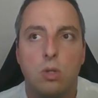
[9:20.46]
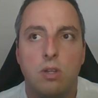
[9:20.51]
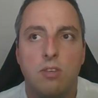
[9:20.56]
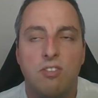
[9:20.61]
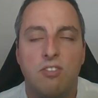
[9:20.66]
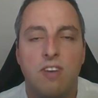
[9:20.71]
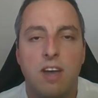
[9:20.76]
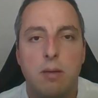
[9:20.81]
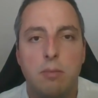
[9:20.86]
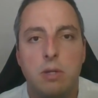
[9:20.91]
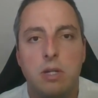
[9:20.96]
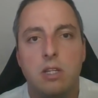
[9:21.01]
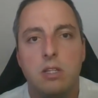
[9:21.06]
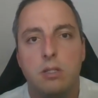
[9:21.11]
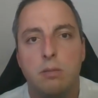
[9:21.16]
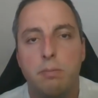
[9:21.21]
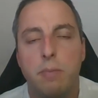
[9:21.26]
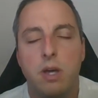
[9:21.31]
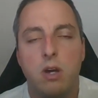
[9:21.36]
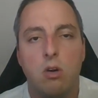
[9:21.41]
the family
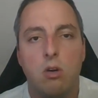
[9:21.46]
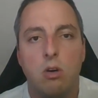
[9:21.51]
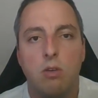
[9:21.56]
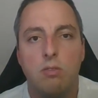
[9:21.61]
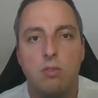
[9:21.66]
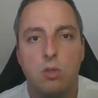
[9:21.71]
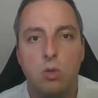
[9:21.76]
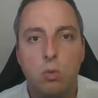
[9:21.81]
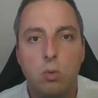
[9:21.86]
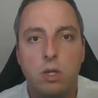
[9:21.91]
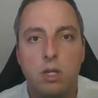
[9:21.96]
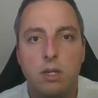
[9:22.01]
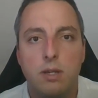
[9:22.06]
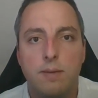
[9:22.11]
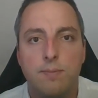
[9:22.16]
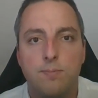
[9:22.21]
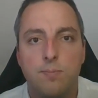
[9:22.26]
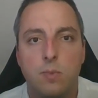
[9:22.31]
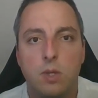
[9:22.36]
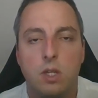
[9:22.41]
is better off
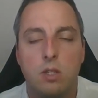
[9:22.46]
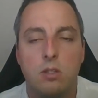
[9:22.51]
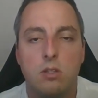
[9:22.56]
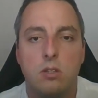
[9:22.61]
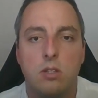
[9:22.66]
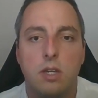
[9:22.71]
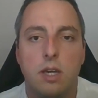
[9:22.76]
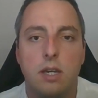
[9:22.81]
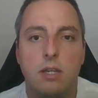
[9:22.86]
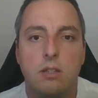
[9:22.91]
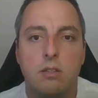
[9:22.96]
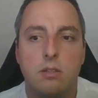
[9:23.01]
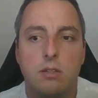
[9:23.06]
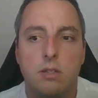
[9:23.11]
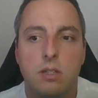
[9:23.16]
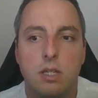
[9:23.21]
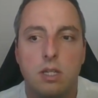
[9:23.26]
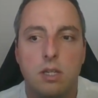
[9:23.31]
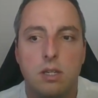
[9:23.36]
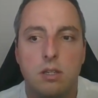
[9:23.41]
doing in this
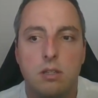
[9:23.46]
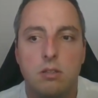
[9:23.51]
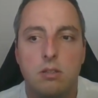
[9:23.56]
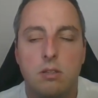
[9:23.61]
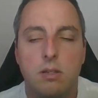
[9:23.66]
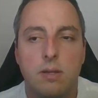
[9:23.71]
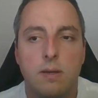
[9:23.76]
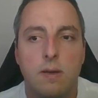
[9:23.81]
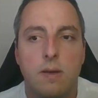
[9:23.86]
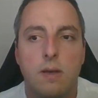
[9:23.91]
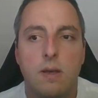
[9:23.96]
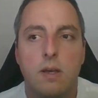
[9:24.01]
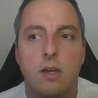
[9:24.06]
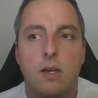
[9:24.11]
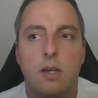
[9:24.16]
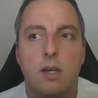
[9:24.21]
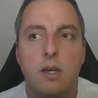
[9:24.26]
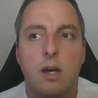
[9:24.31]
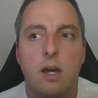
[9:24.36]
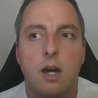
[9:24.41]
case is
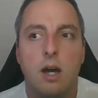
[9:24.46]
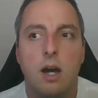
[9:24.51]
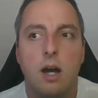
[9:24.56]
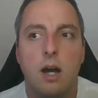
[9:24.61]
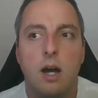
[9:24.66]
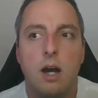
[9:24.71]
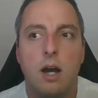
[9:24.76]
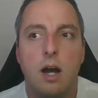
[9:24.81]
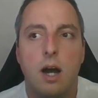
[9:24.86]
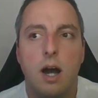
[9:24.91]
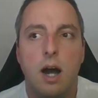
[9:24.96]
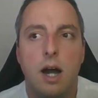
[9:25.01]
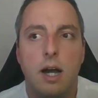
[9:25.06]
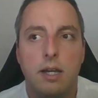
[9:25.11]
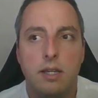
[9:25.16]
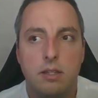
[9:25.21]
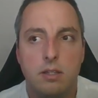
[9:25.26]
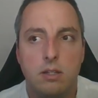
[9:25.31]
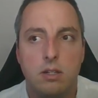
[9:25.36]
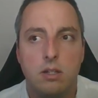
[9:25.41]

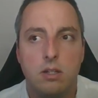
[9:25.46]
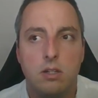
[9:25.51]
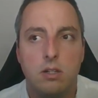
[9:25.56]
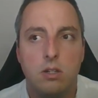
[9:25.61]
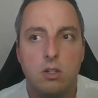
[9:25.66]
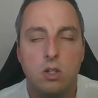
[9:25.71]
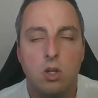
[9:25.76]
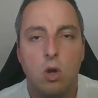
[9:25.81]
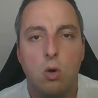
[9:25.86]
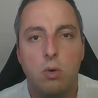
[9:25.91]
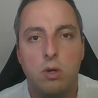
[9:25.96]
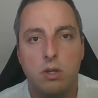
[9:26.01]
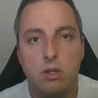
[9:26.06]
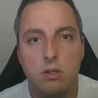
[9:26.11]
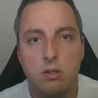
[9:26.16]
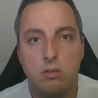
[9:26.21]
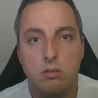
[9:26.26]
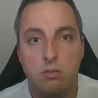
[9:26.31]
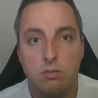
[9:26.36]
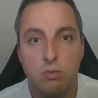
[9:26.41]
either
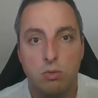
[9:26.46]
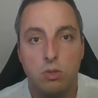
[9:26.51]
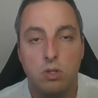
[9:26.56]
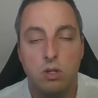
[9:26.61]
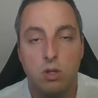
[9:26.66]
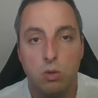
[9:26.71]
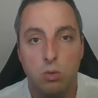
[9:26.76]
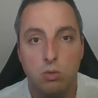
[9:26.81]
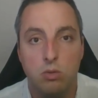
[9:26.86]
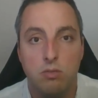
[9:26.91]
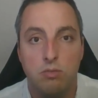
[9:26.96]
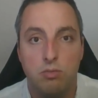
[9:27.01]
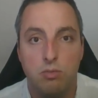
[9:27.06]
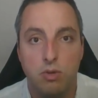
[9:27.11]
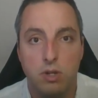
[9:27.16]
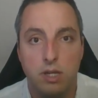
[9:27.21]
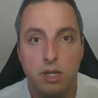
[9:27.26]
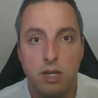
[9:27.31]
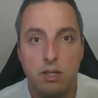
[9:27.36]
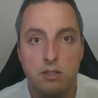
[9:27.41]
going for the
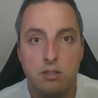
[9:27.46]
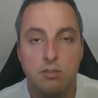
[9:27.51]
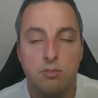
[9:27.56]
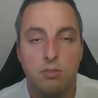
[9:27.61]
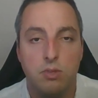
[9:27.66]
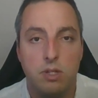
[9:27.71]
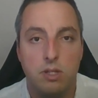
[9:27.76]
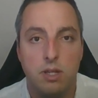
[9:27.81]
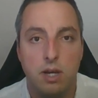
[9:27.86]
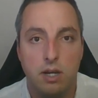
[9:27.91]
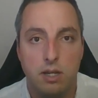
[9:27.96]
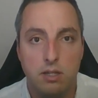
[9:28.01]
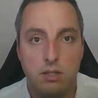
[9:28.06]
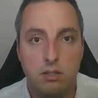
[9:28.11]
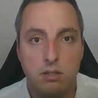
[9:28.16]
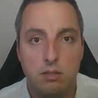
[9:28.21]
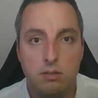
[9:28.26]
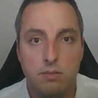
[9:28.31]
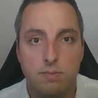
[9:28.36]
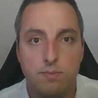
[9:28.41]
gluten-free, casein-free
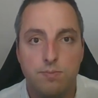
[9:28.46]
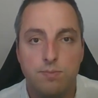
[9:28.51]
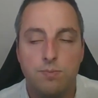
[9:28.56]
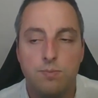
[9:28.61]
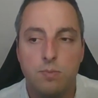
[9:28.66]
diet,